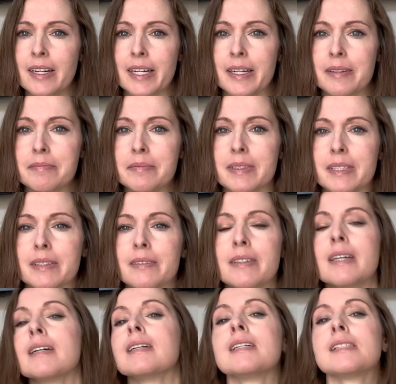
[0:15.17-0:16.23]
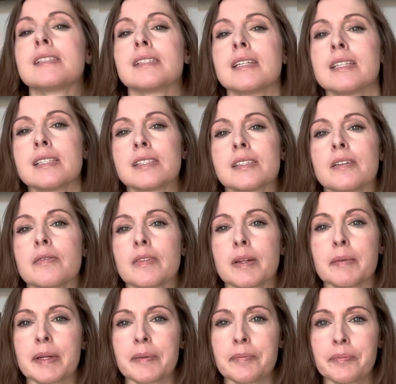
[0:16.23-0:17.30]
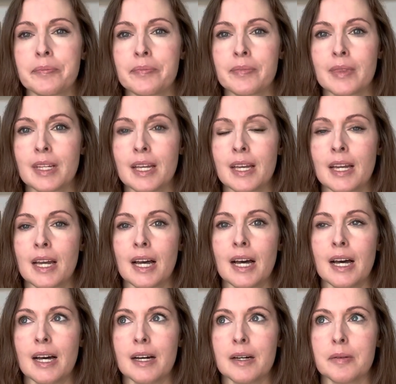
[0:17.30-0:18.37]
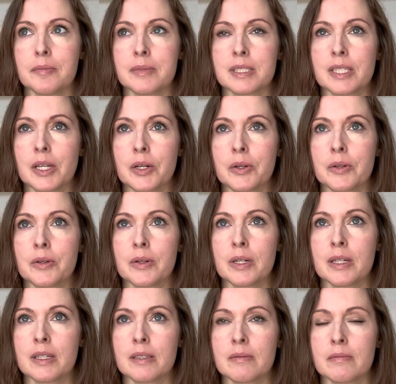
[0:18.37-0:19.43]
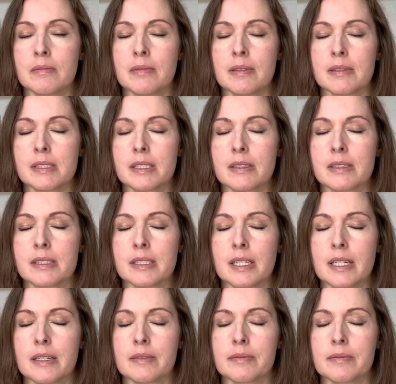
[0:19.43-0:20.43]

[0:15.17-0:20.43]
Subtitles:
I'm so funny. So, what was I going to say?